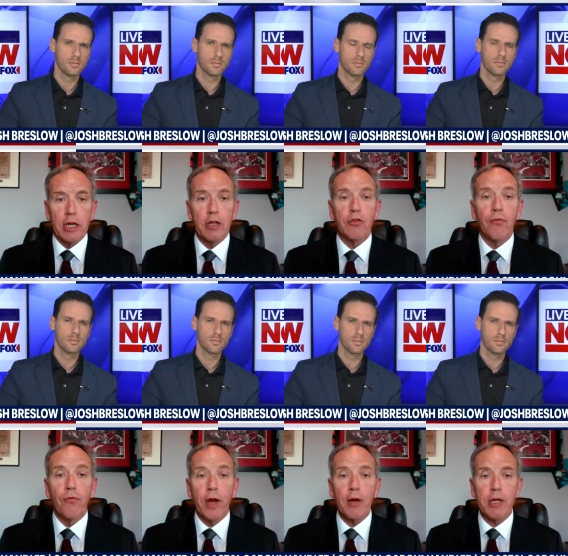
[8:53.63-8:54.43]
Speaker 1: it's
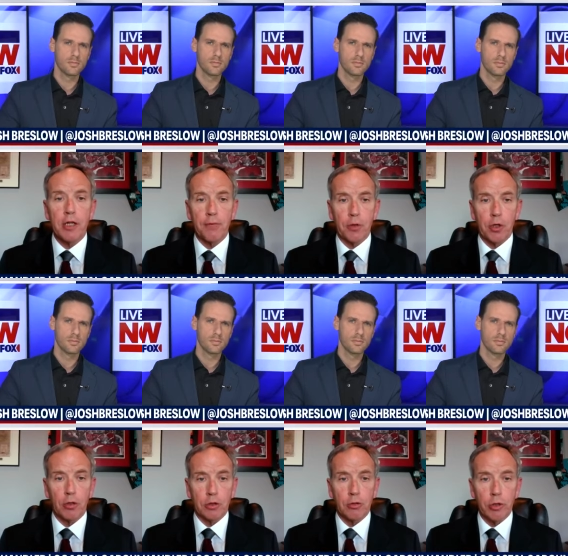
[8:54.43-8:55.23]
very
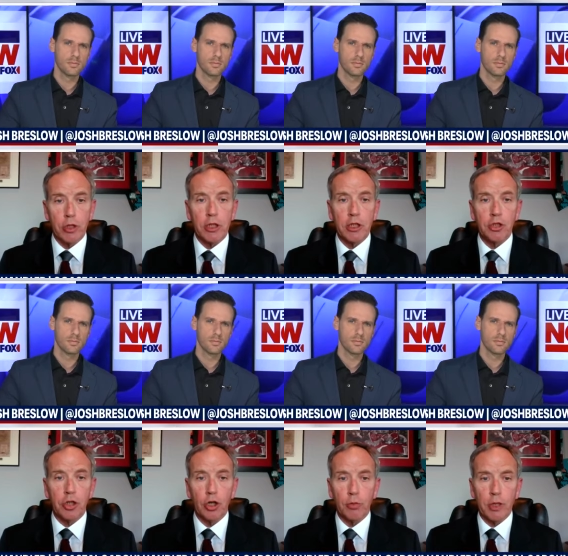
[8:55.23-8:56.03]
difficult to really
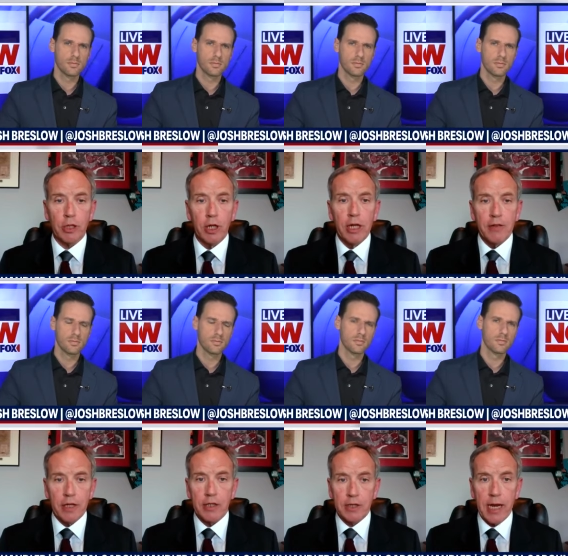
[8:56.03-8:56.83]
determine the
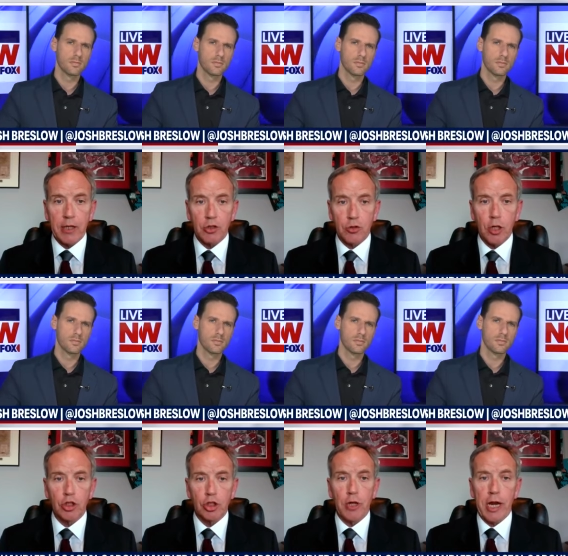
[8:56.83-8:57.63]
exact
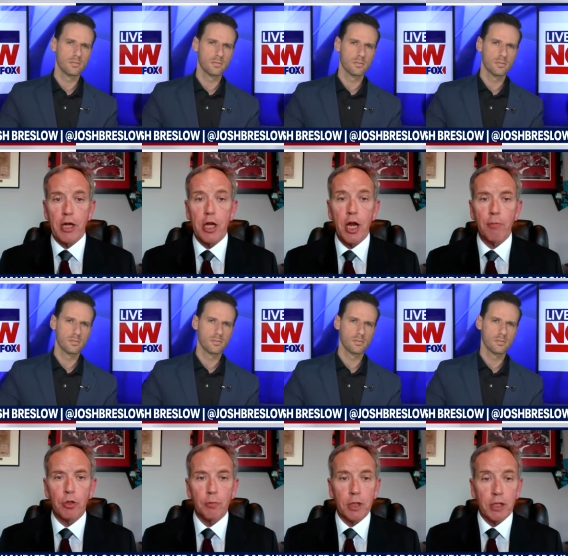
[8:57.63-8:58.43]
structure and
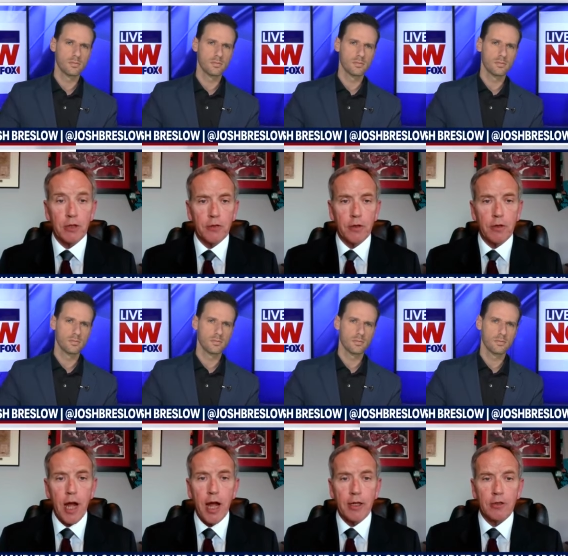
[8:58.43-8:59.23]
number because they're
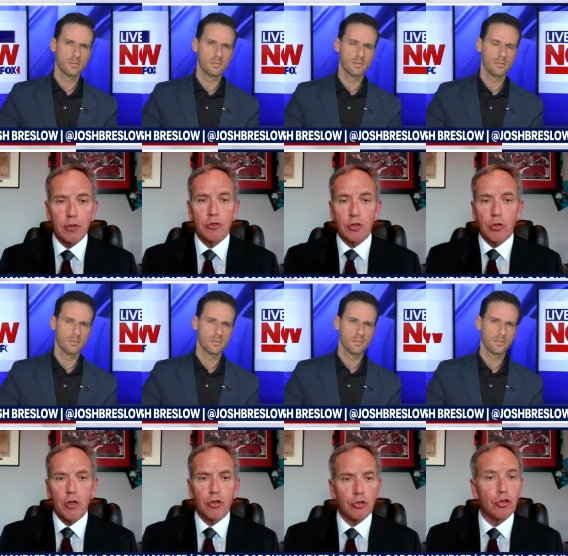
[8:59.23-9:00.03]
not
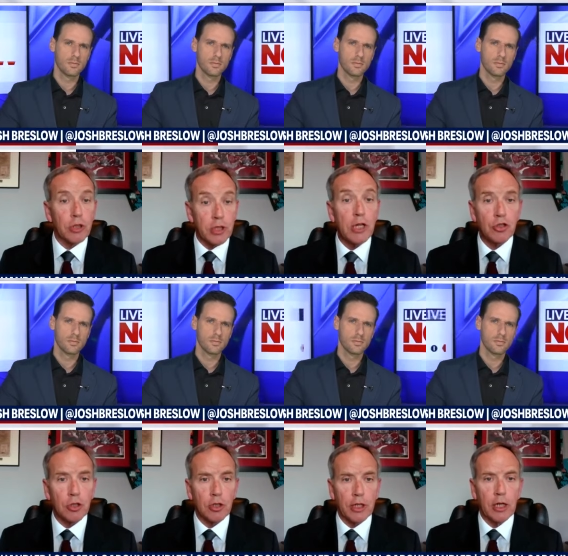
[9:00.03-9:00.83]
structured
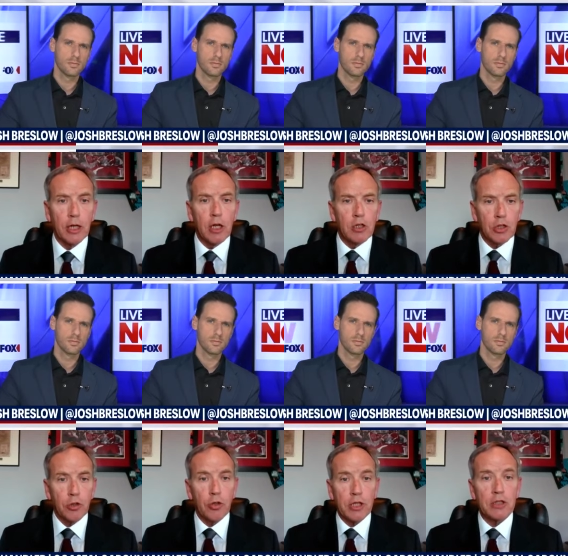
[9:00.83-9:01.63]
traditionally. So
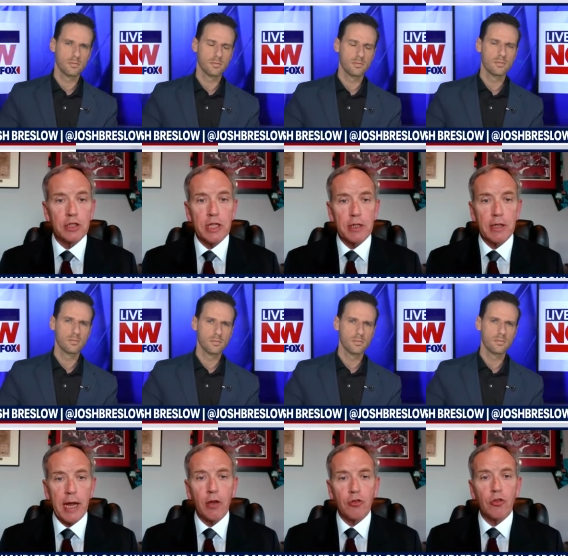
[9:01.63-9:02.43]
you can see
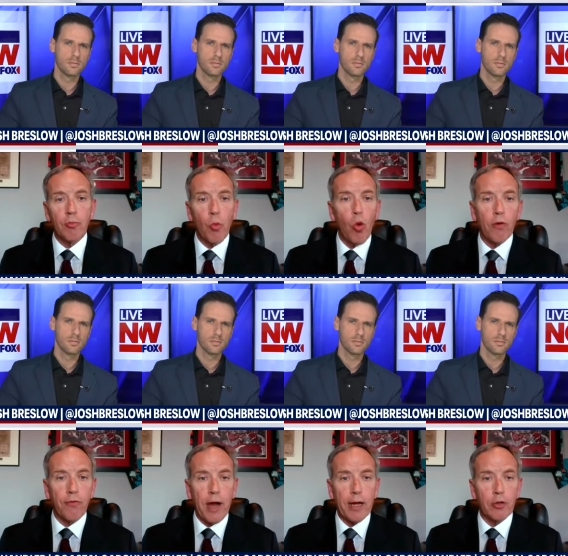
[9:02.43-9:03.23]
thousands more
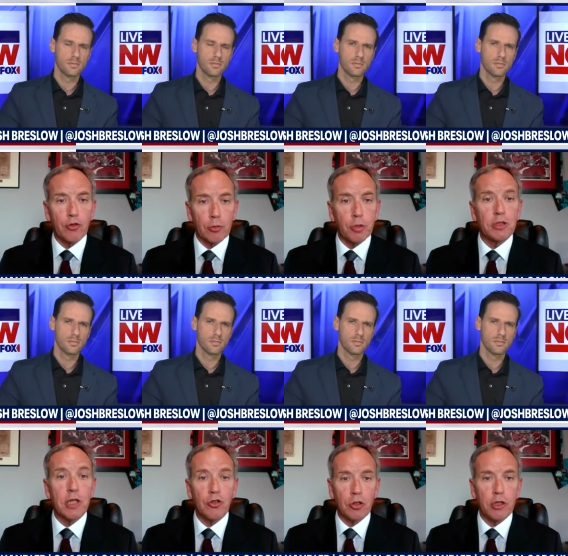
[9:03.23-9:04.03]
fighters are
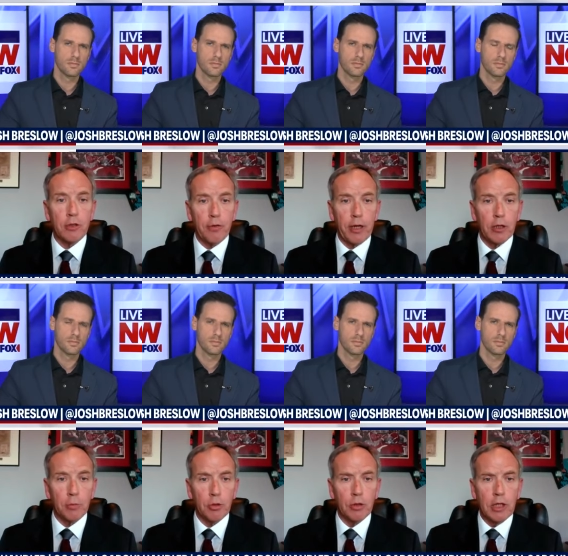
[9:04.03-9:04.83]
potentially
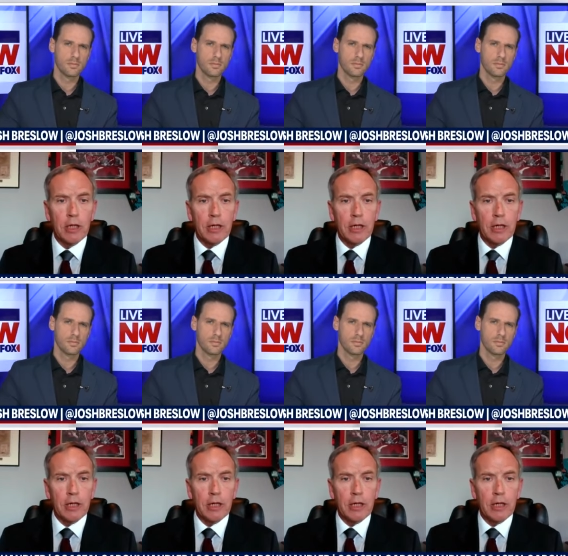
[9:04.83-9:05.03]
available